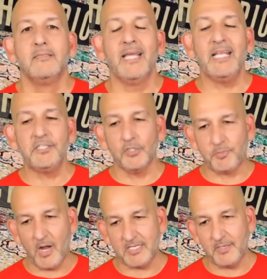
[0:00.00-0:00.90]
Today's show is
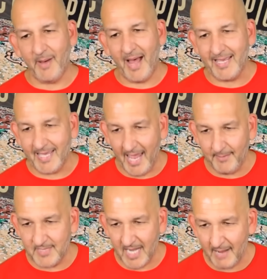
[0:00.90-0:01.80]
brought to you by
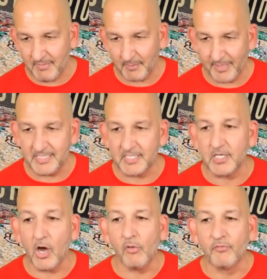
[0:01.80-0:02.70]
Gametime, the place to
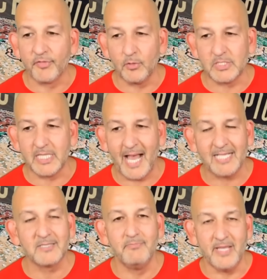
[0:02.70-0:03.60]
go for those
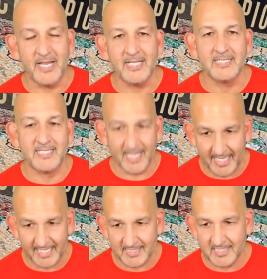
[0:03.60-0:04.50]
last minute
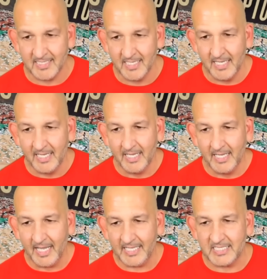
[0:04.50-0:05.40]
tickets.
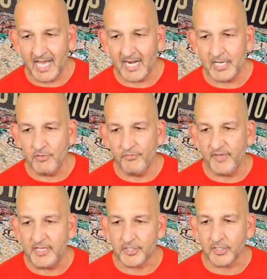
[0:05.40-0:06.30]
It's got a new
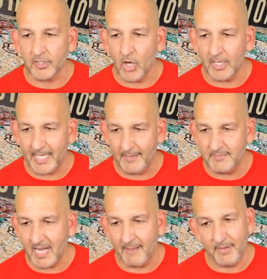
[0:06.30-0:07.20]
feature called
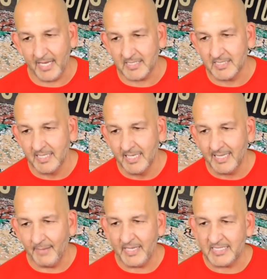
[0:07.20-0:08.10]
Gametime Picks
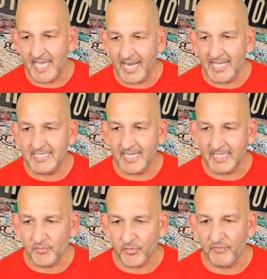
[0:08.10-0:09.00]
that makes getting
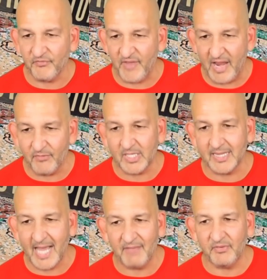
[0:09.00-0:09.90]
tickets for your favorite
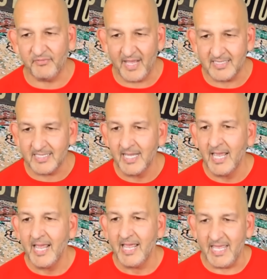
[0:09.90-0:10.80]
live event
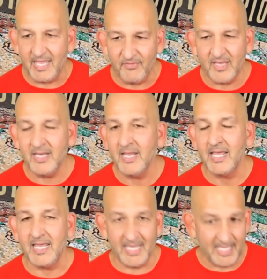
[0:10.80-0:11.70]
even
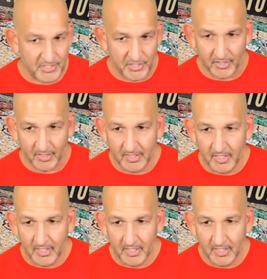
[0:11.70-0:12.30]
easier.